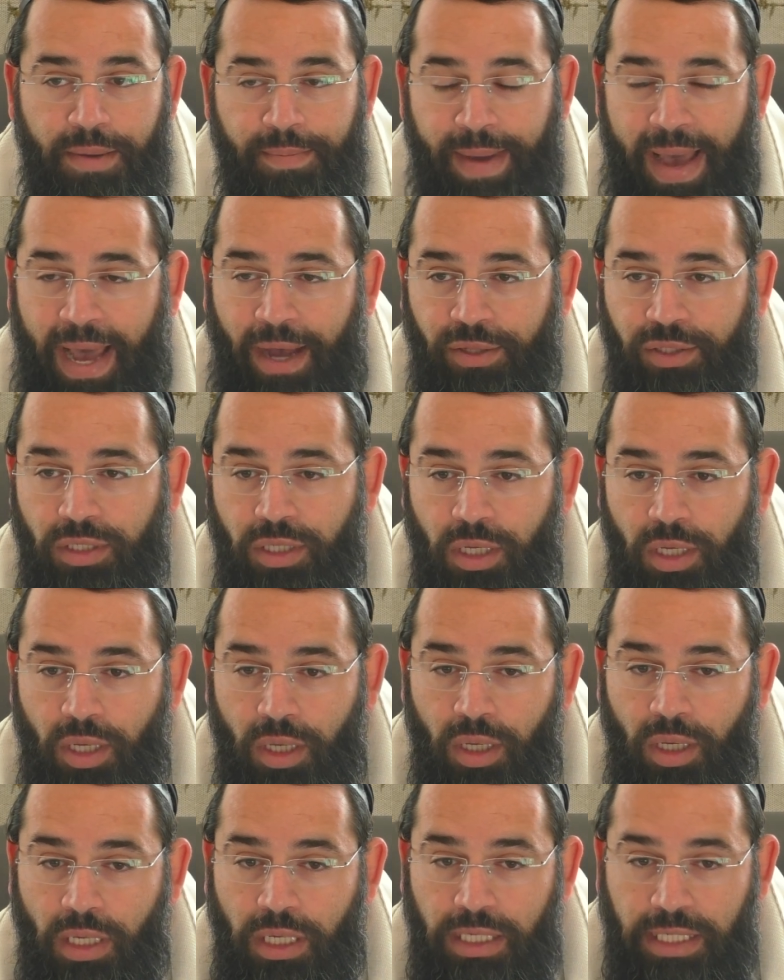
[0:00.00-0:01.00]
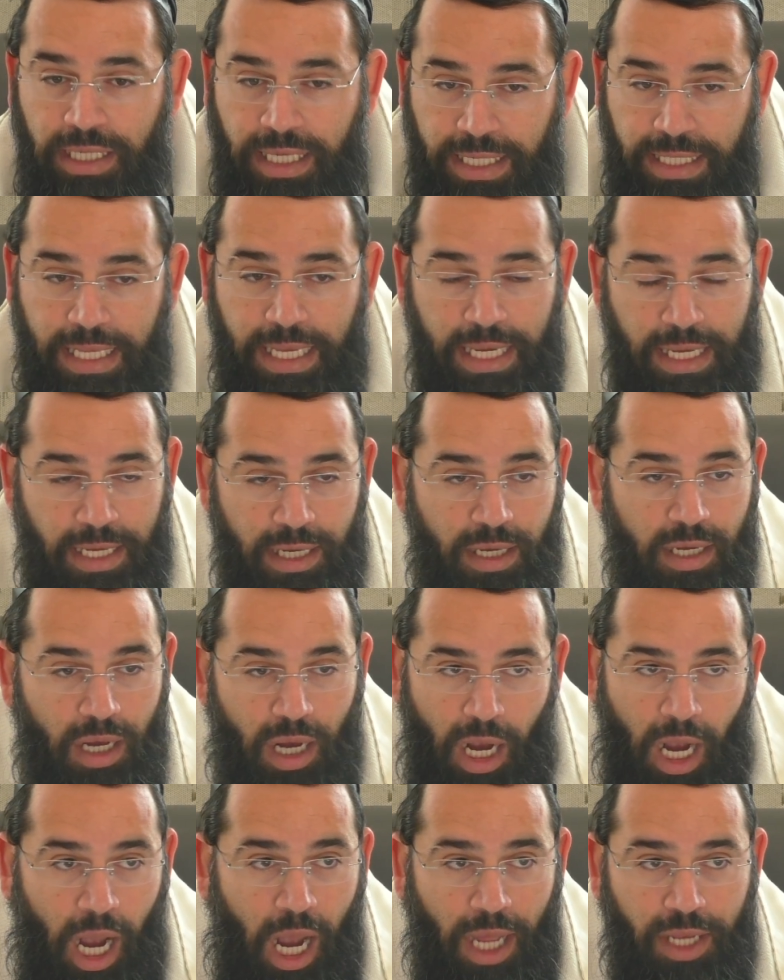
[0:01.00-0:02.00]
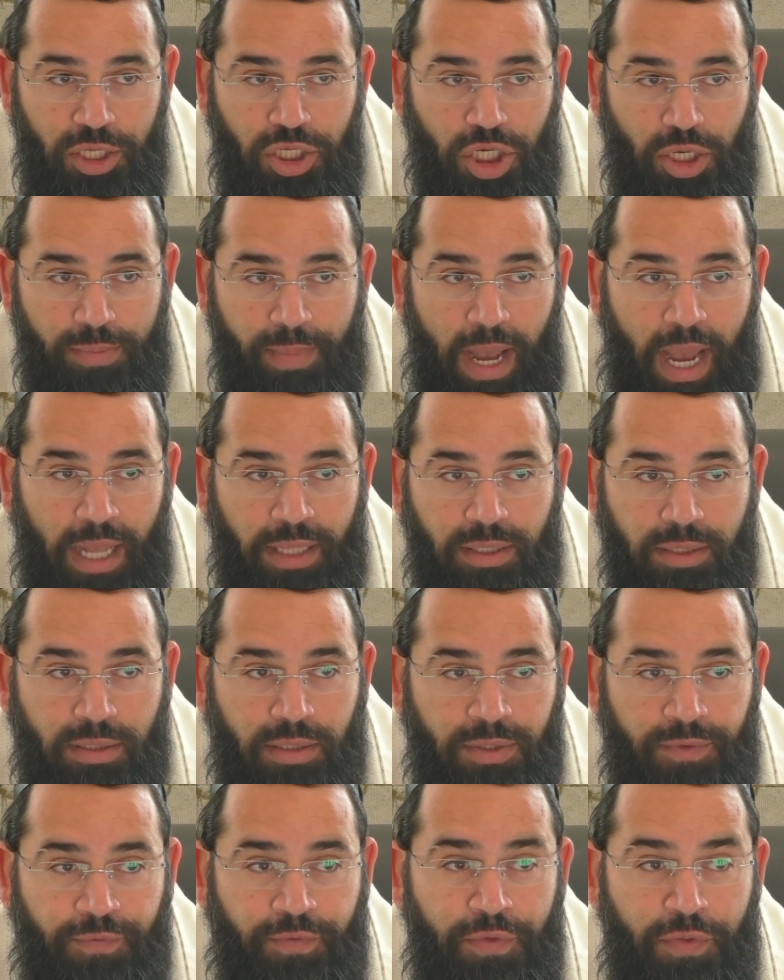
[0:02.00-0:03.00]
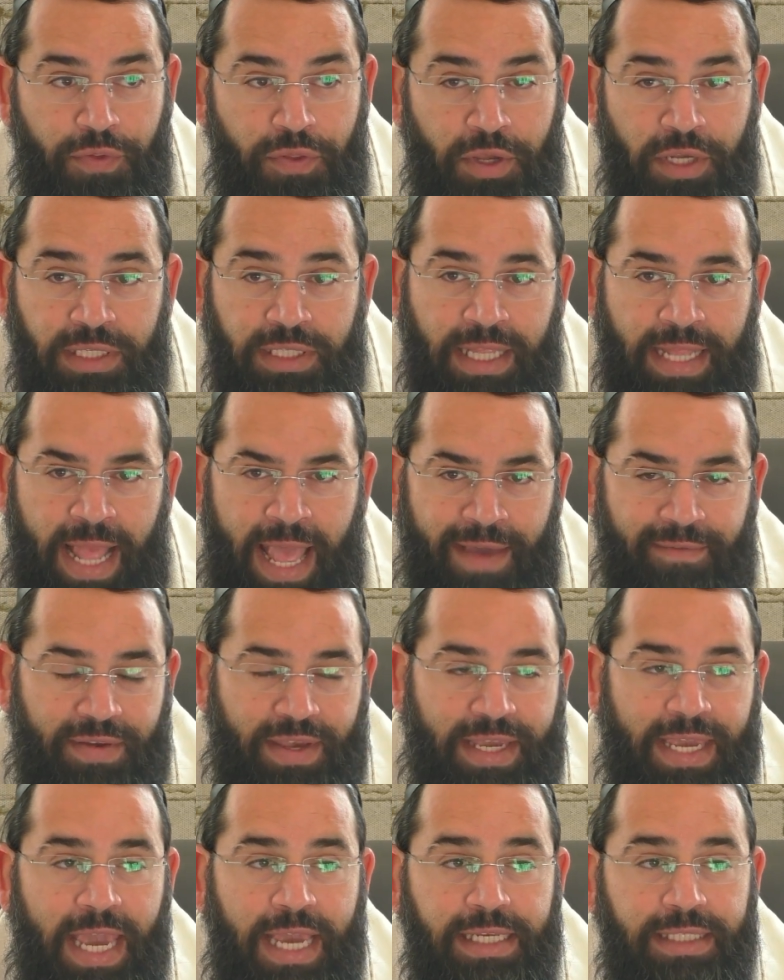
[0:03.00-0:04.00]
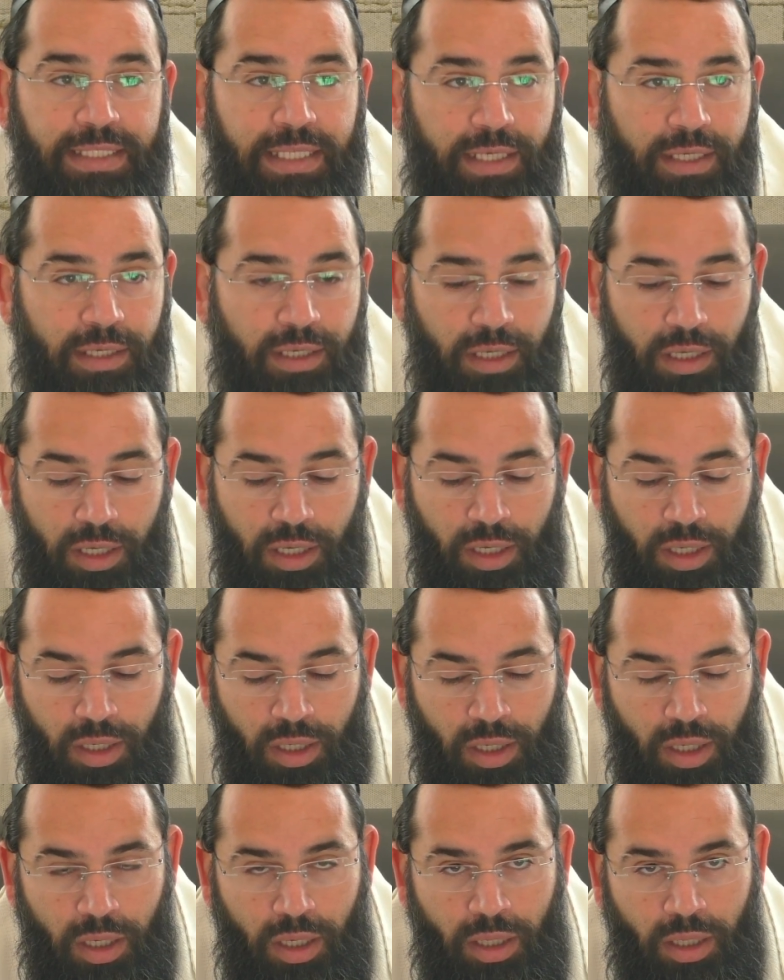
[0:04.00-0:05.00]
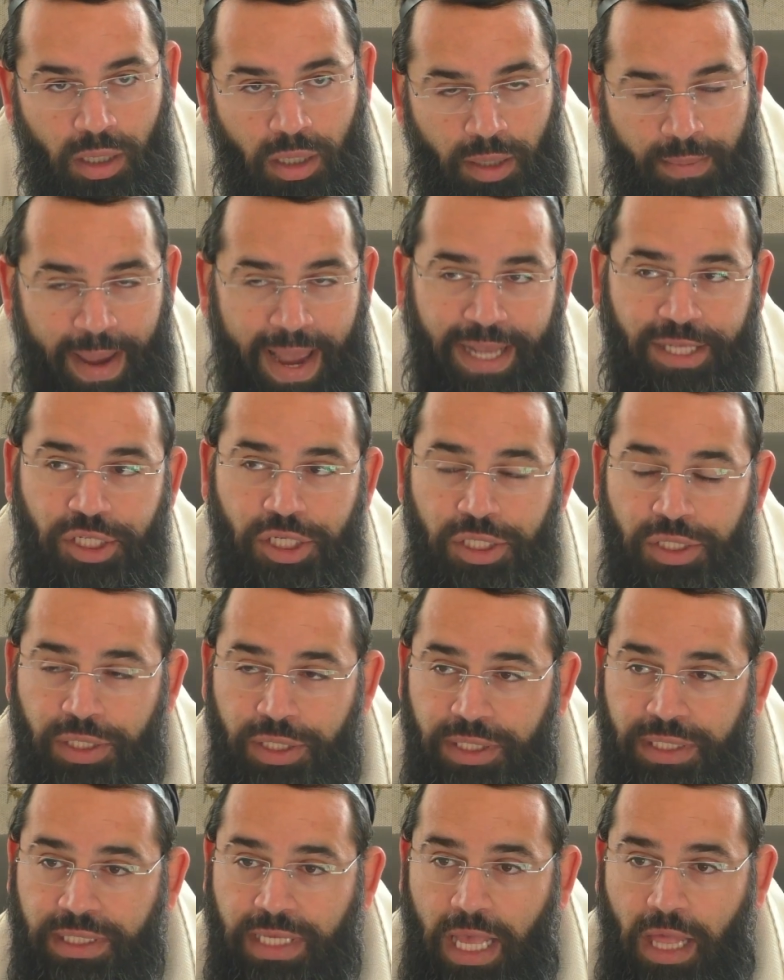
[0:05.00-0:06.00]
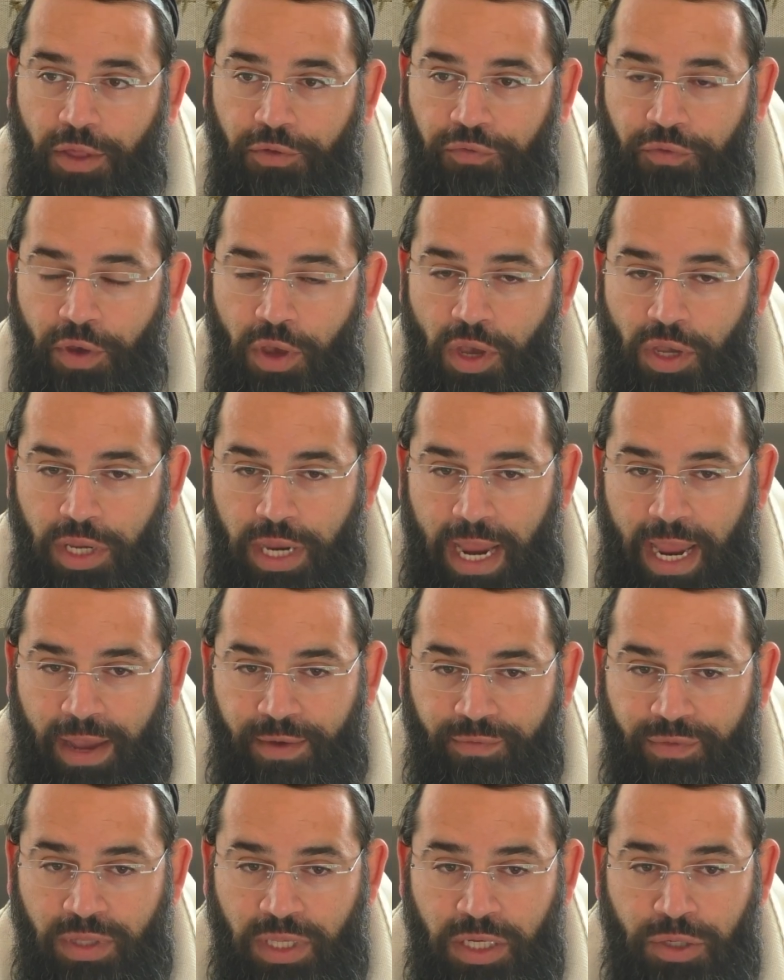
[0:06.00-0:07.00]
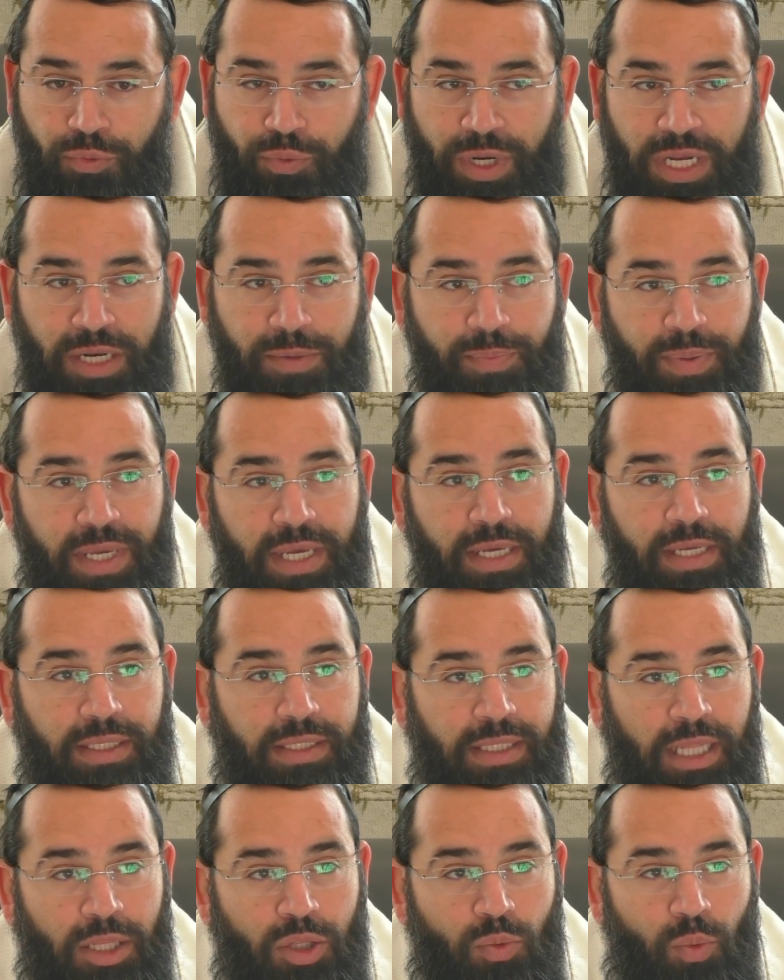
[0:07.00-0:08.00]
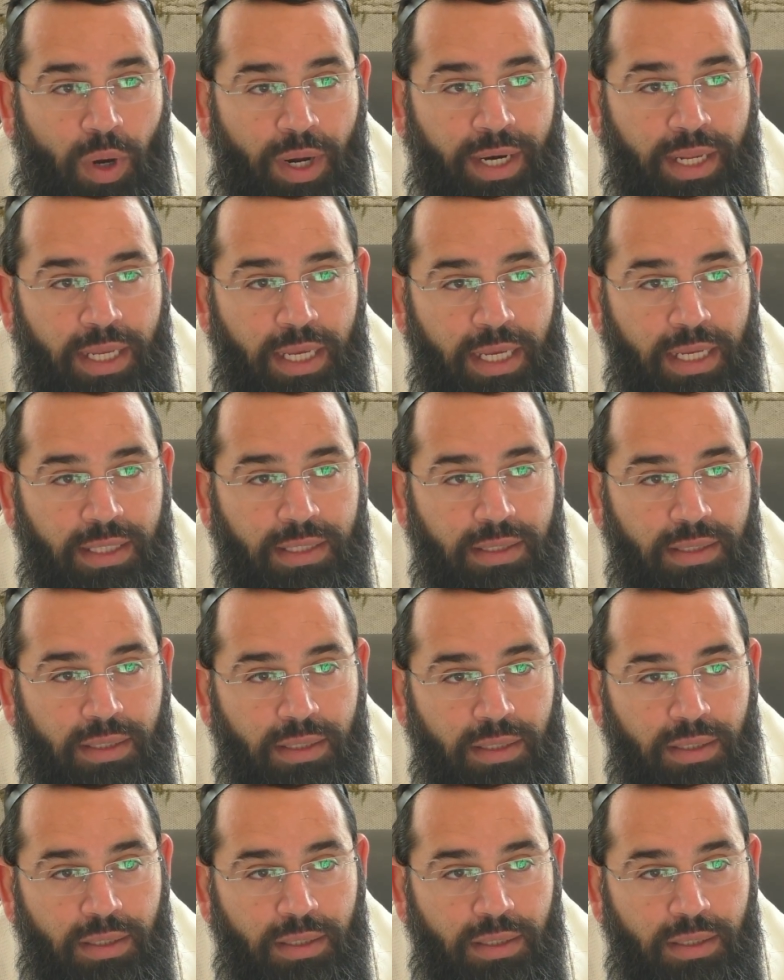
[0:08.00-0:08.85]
about eating on Shabbat, different things that have a casing. Imagine to yourself, you have the green peas that you want to eat,